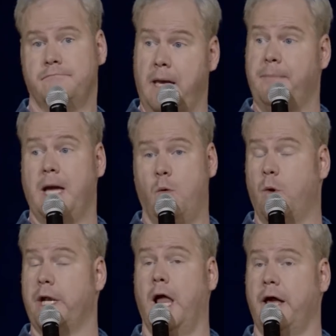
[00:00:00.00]
Maybe I
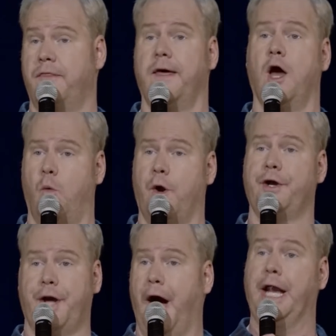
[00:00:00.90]
would like the L
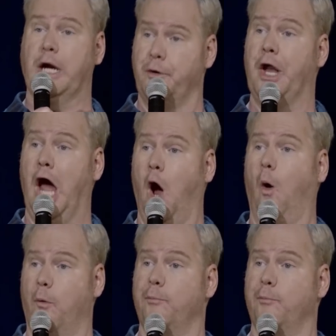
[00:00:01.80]
word. I don't know.